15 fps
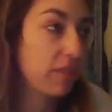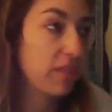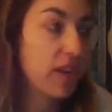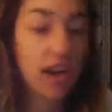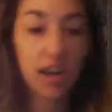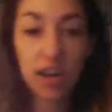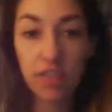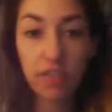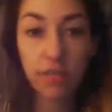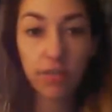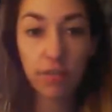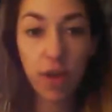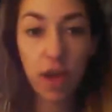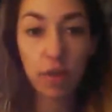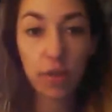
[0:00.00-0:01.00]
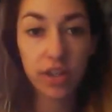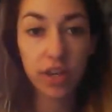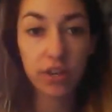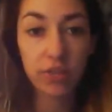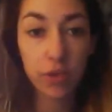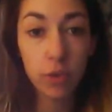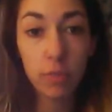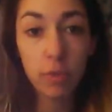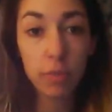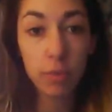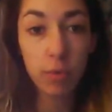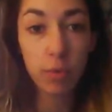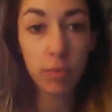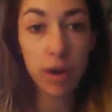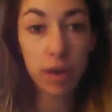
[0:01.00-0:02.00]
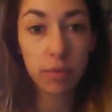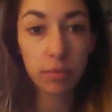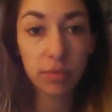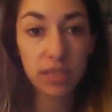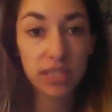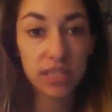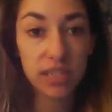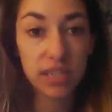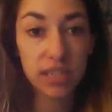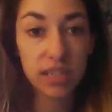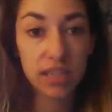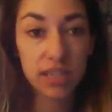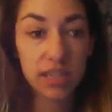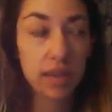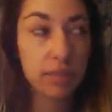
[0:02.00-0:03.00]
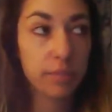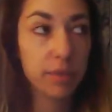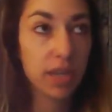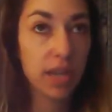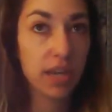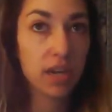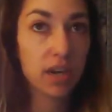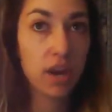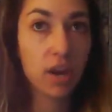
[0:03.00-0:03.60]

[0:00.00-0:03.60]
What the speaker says: I've got enough of a following that a few people will probably see this and be like,